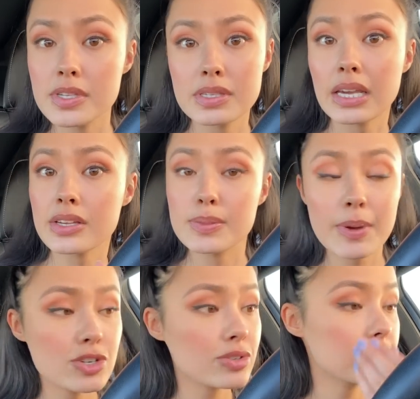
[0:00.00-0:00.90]
It's like a
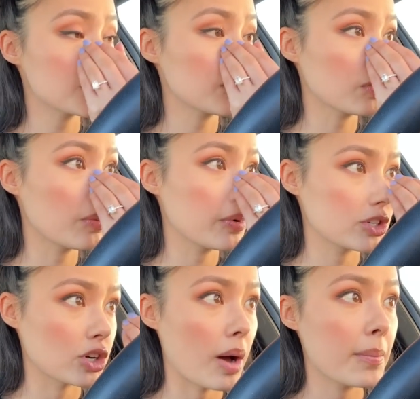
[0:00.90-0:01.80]
specialty Goodwill
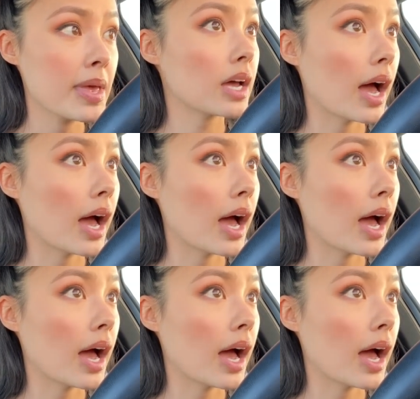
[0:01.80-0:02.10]
bookshop.